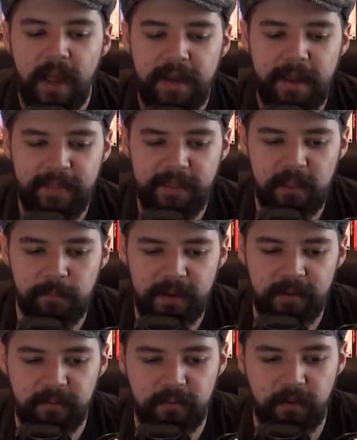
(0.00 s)
Now, I think the
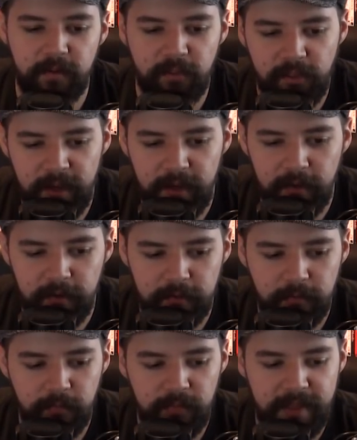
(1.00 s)
biggest thing
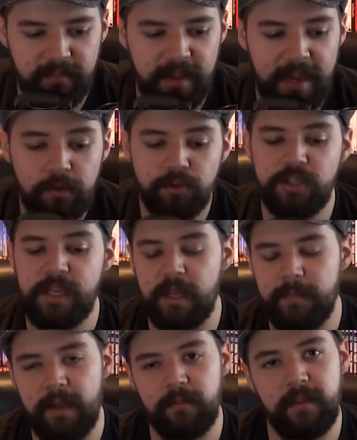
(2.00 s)
that's
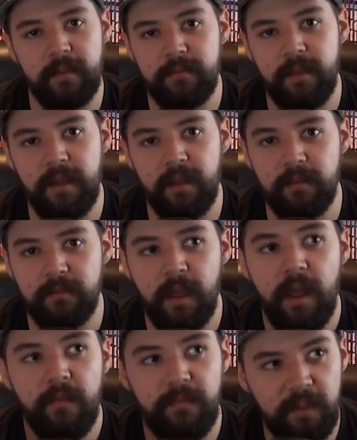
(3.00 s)
interesting about this is
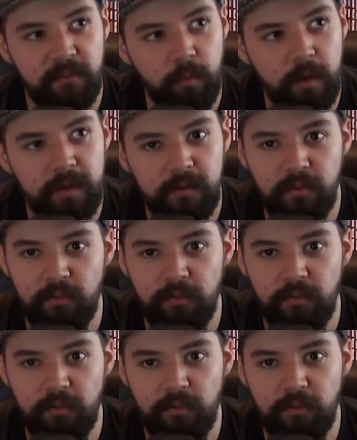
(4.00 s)
this one,